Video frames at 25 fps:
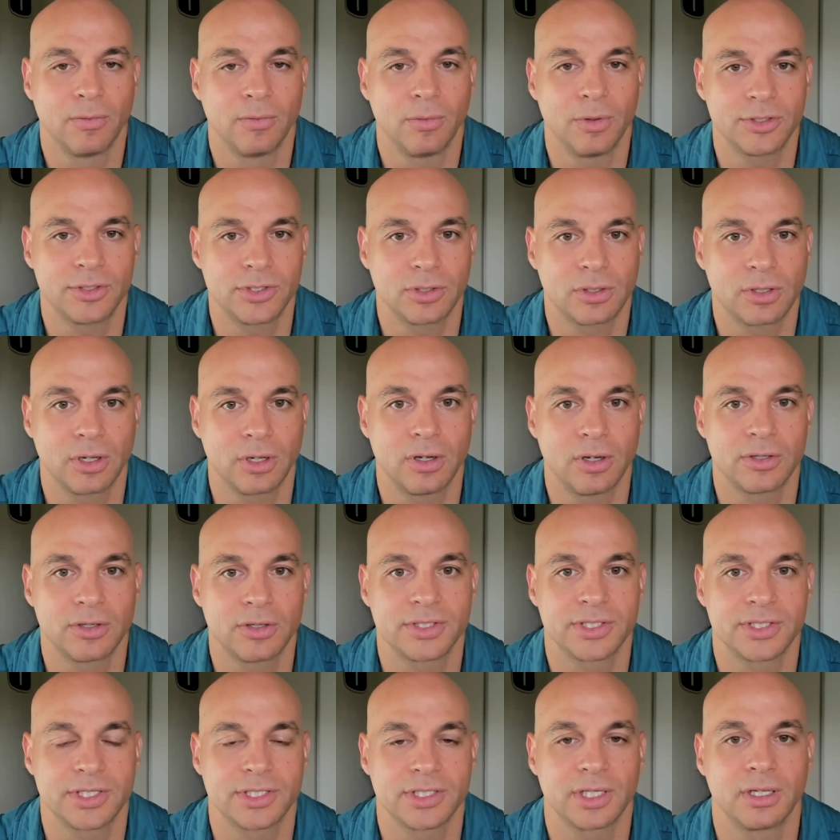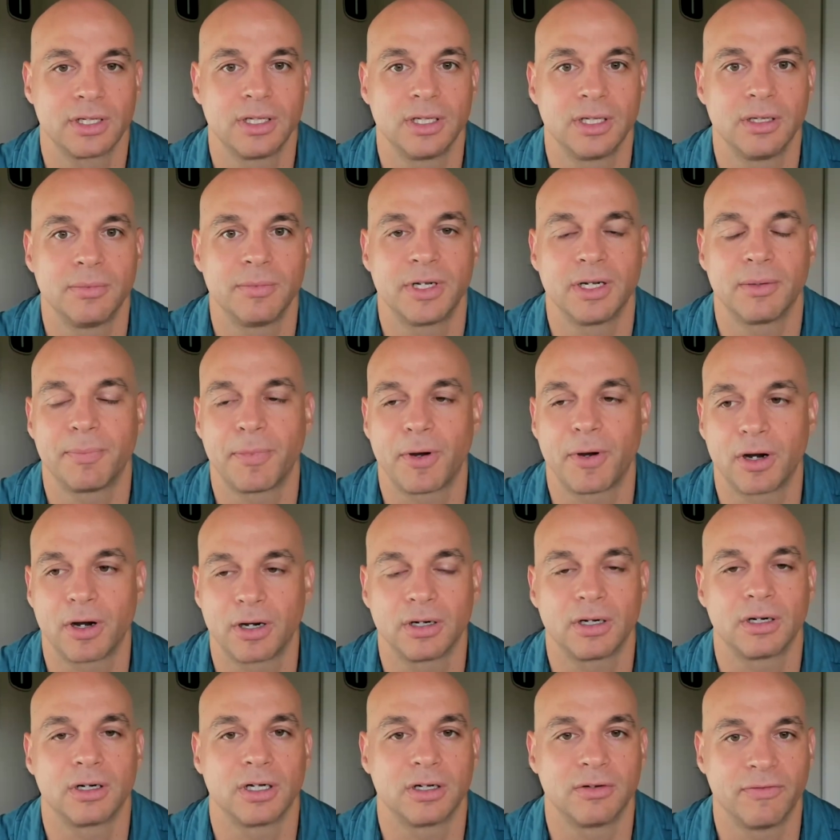Once you close, this is a limited
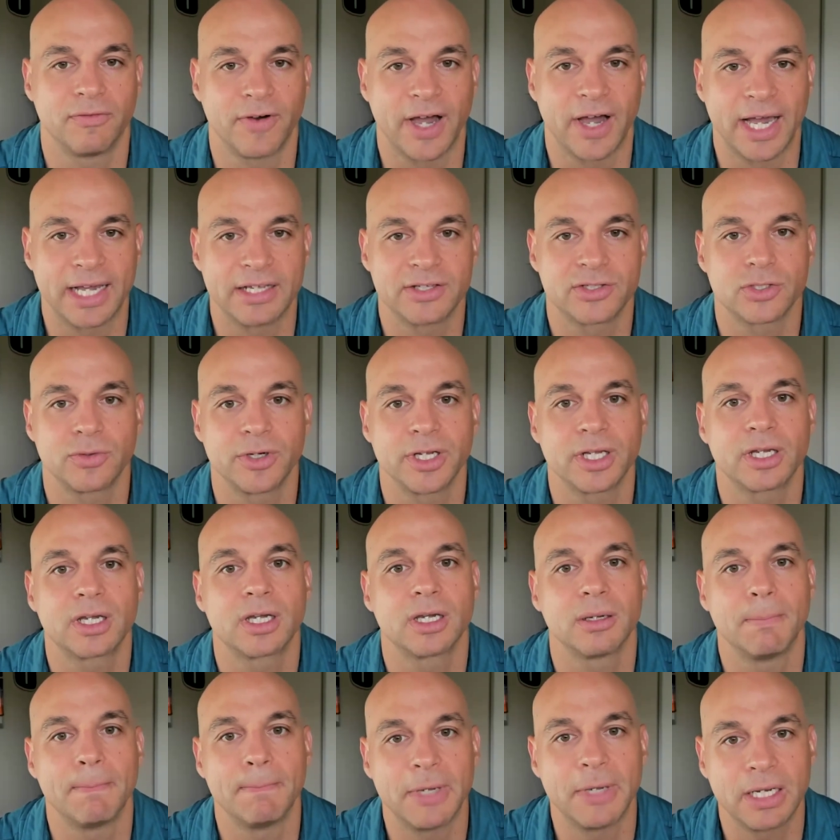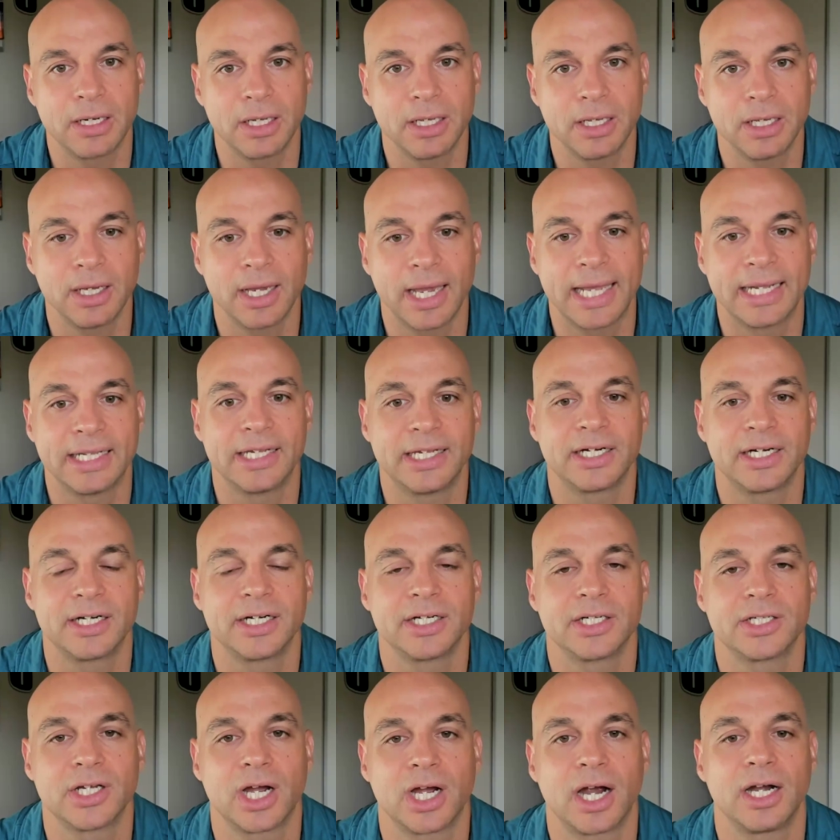partner advisory committee, and their
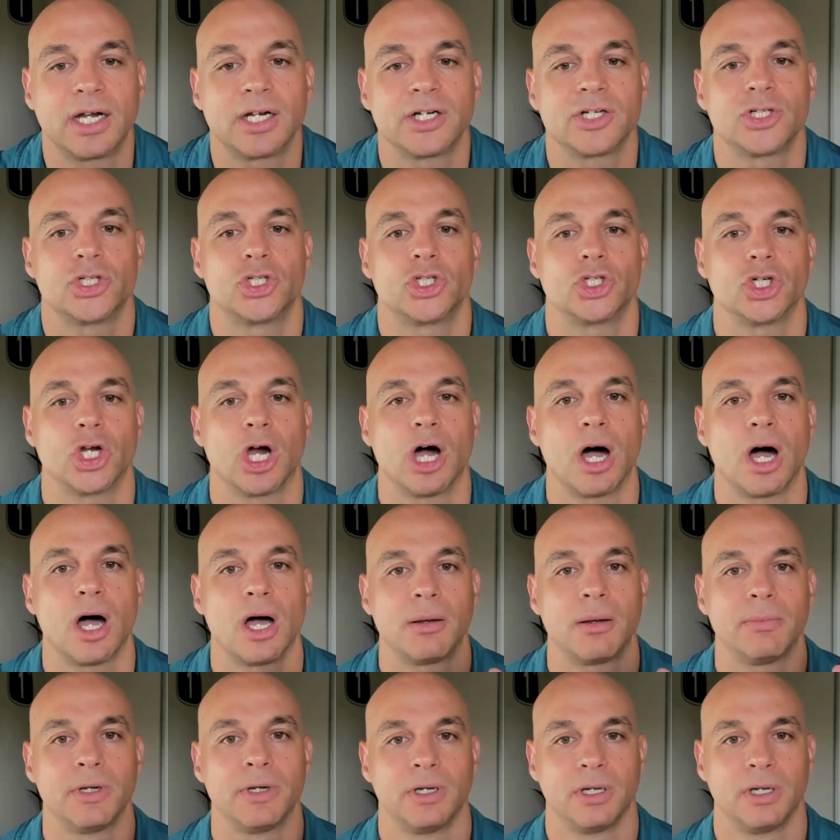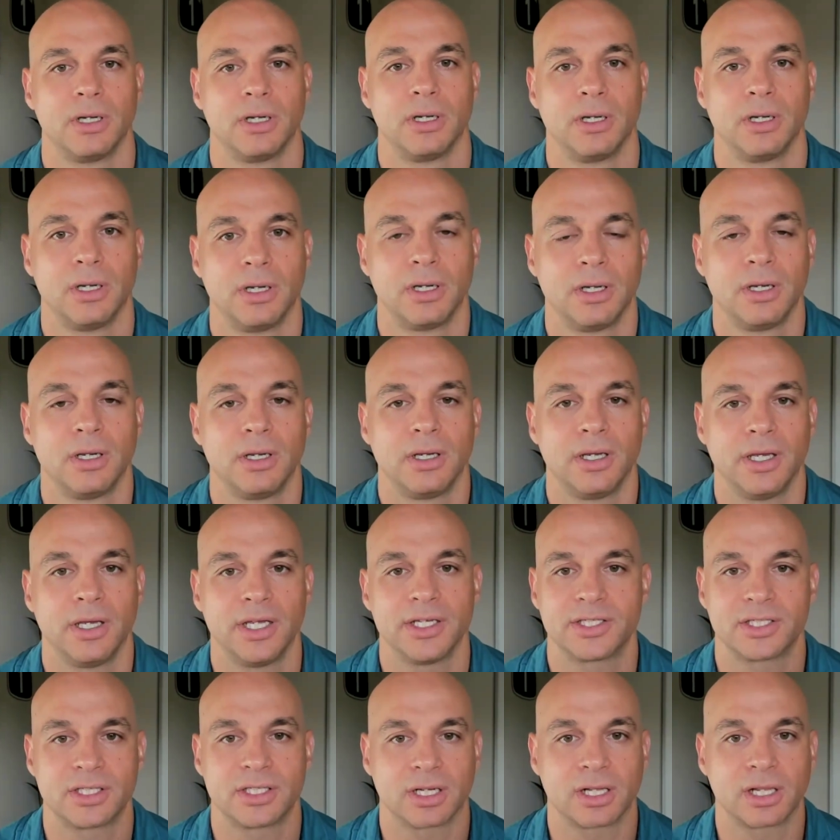entire job
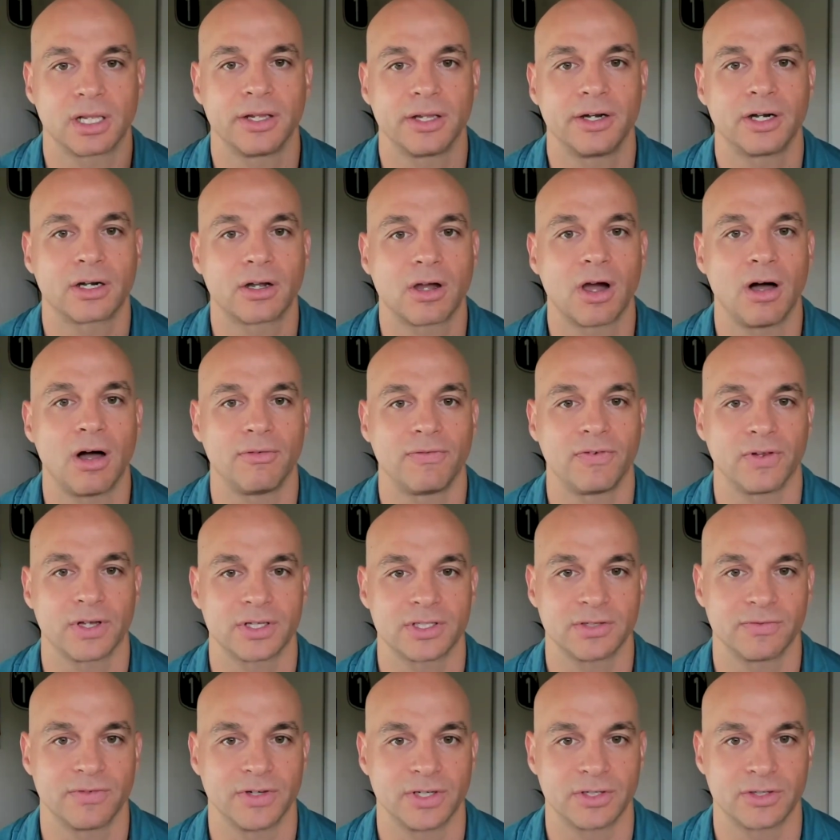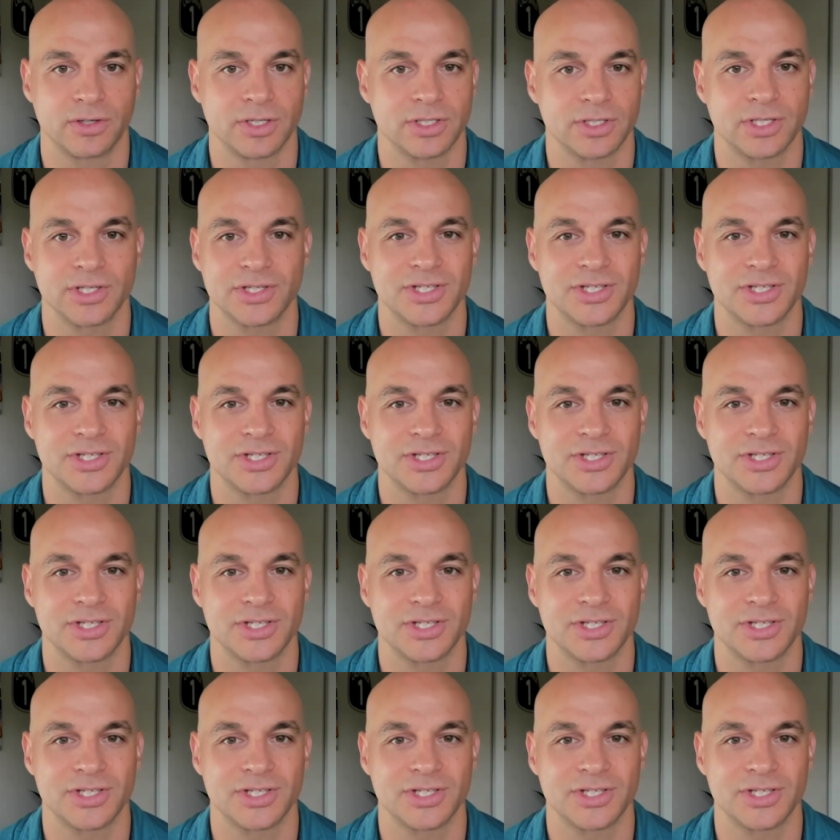is to clear conflicts of interest.